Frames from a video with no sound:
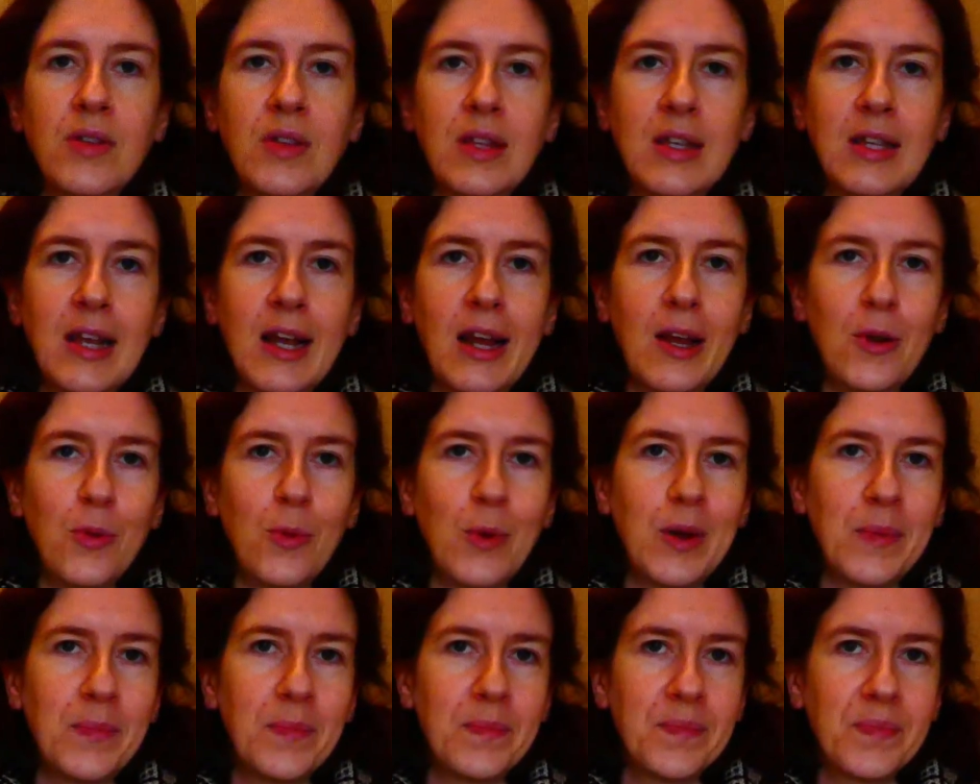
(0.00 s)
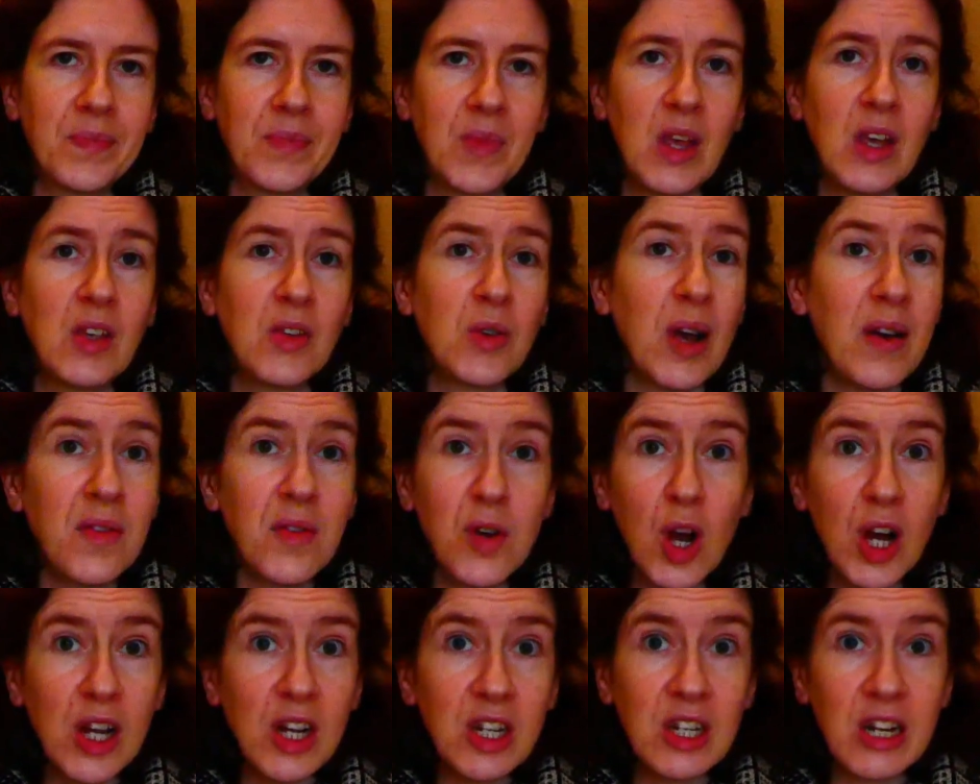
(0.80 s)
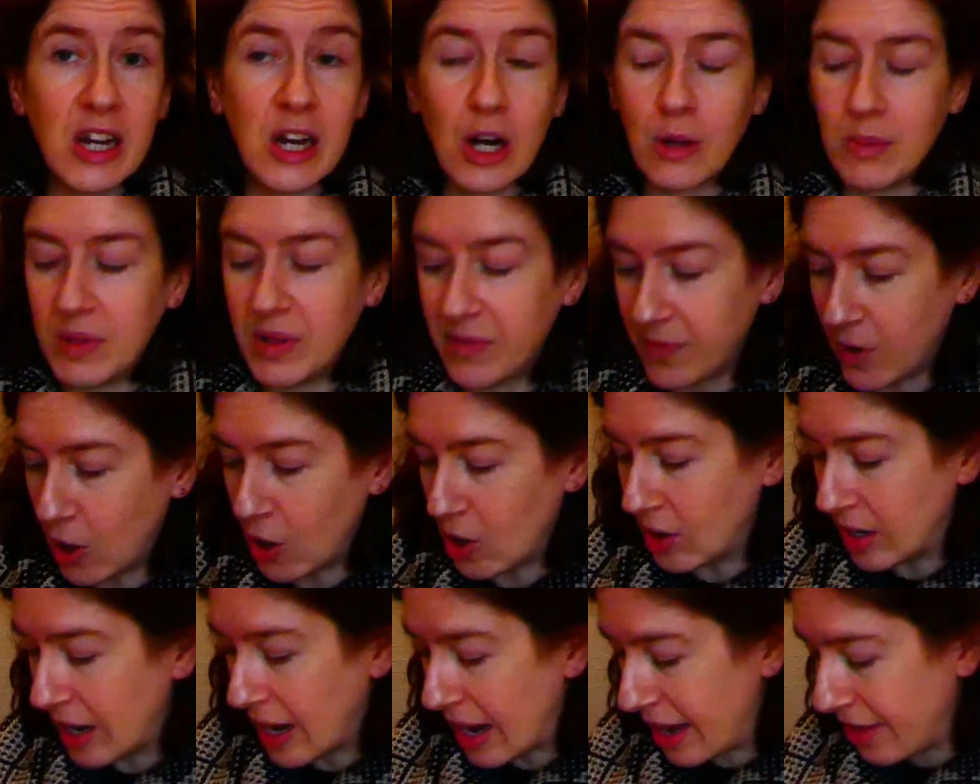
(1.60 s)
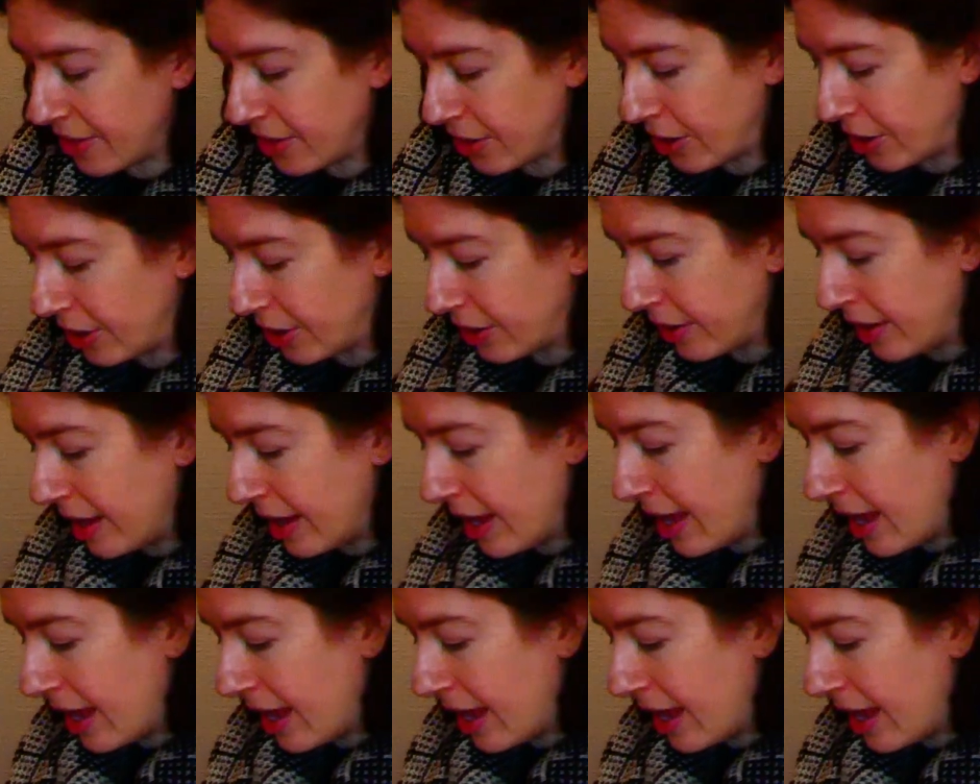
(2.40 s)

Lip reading: the second one. So I haven't gotten terribly far on either.